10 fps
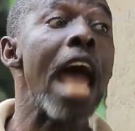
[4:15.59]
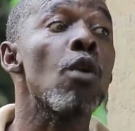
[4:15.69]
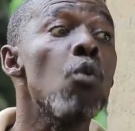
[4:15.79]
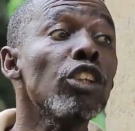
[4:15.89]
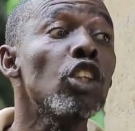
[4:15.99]

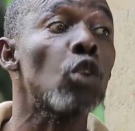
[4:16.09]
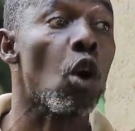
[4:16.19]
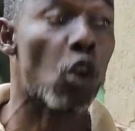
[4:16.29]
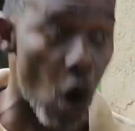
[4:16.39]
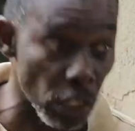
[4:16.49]
I want you
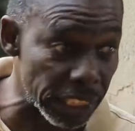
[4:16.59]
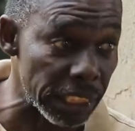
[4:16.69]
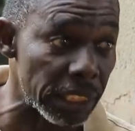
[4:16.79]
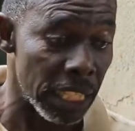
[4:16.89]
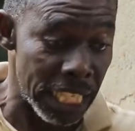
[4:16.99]
to cut
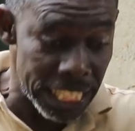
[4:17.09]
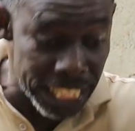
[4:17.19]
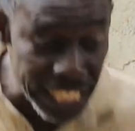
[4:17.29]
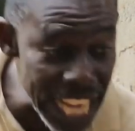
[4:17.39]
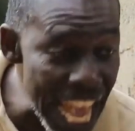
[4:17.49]
it
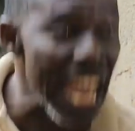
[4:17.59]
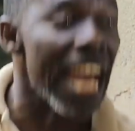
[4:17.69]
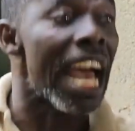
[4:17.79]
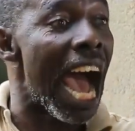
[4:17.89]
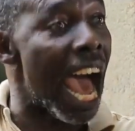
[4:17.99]
here